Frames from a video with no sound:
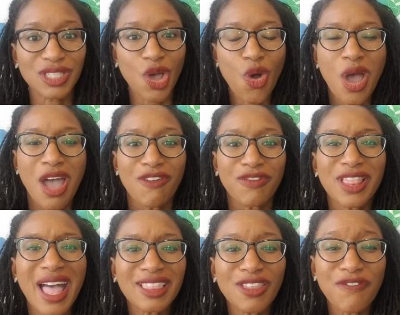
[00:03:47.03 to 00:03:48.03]
So for
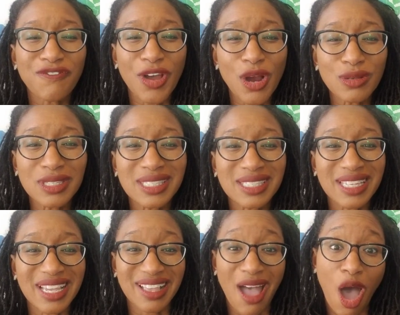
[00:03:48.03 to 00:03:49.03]
like the first
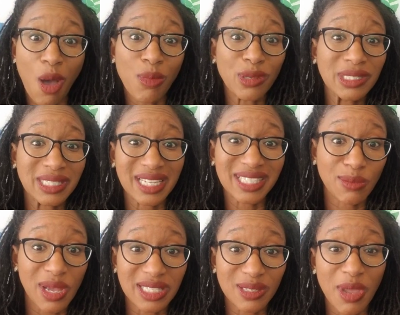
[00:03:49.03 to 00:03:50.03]
almost 6
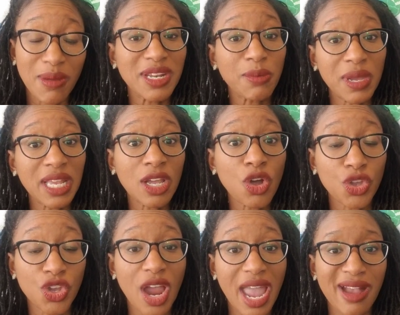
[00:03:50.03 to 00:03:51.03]
months, maybe depending
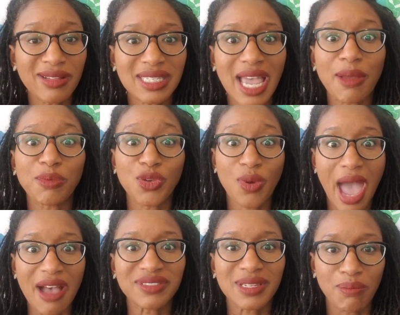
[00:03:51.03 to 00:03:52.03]
on your hair type, you
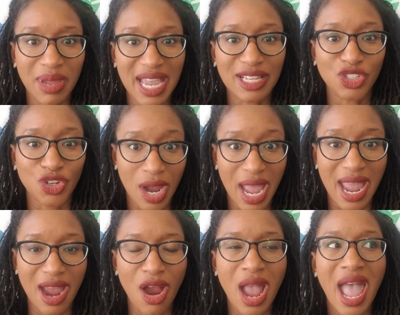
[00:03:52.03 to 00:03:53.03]
have to band your
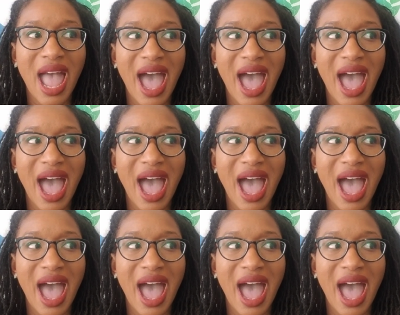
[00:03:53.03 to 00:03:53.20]
hair.